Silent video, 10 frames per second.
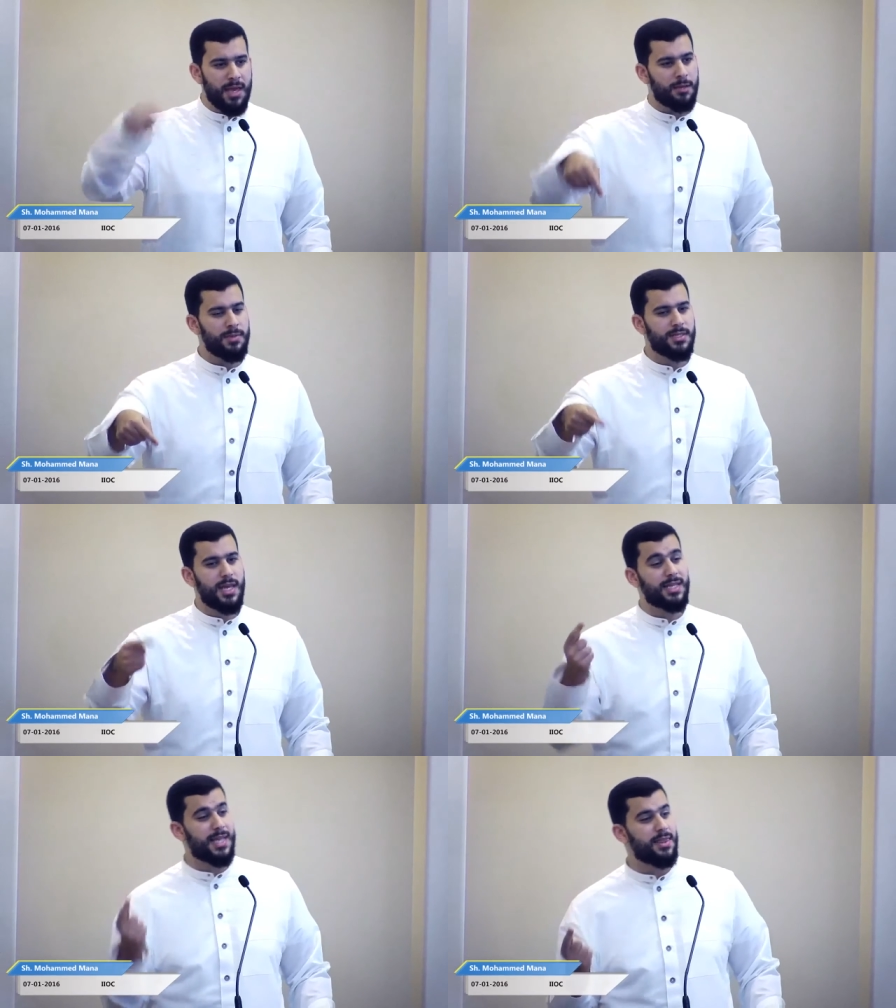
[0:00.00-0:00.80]
make
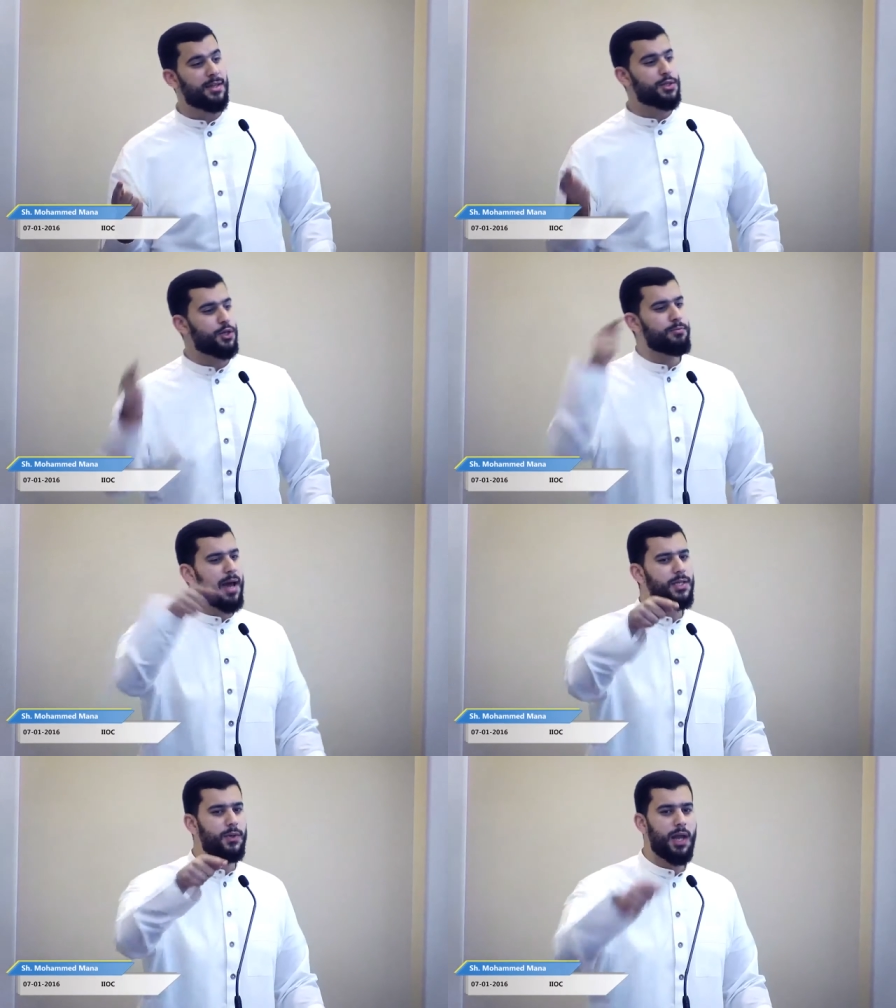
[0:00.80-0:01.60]
mistakes and then turn
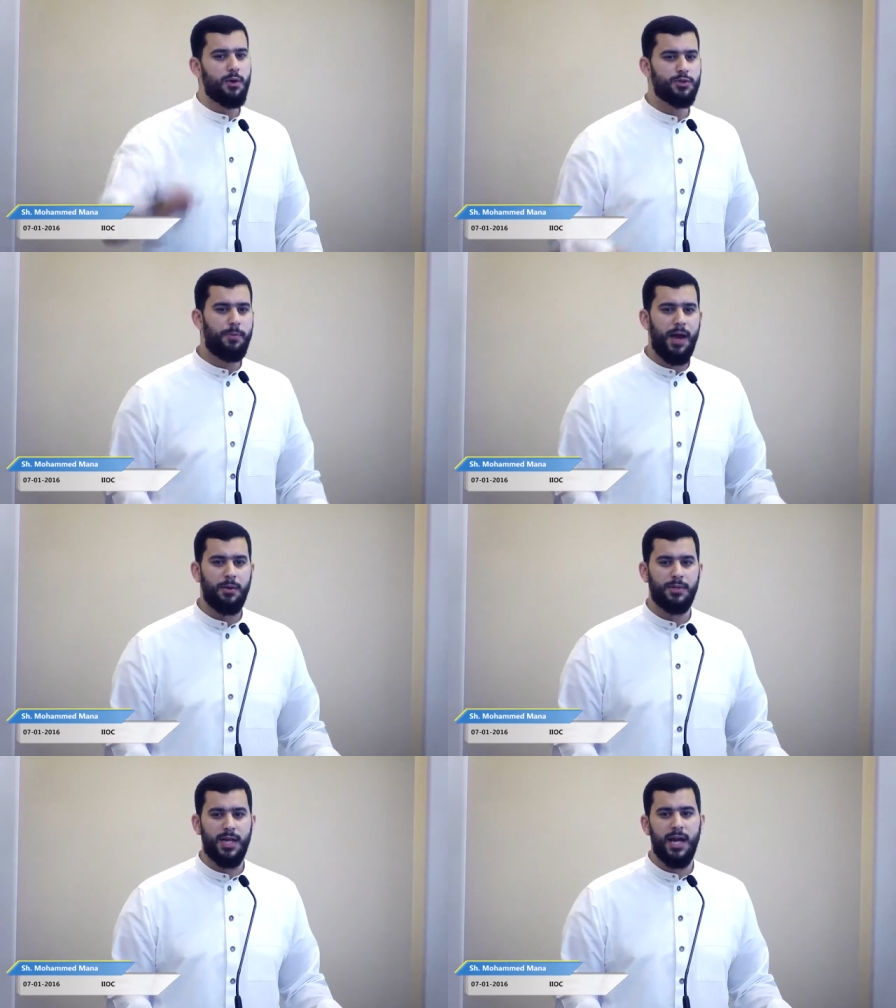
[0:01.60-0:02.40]
back to Allah
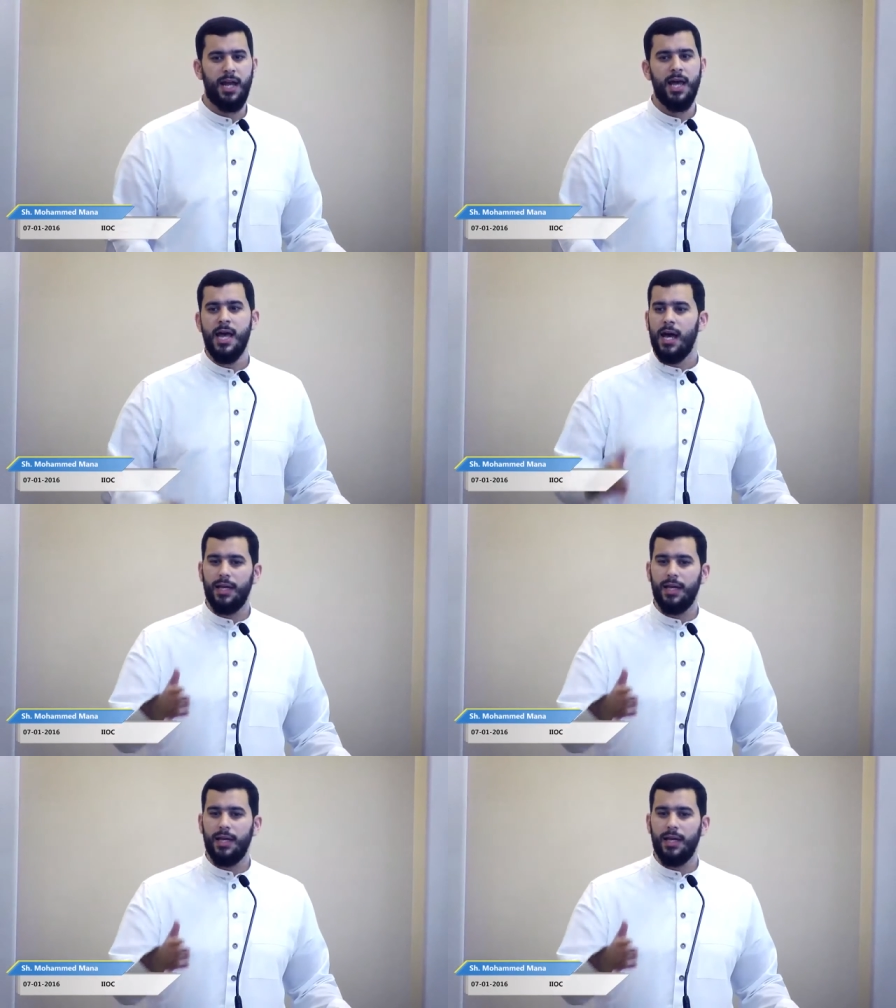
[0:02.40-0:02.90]
subhanahu wa ta'ala,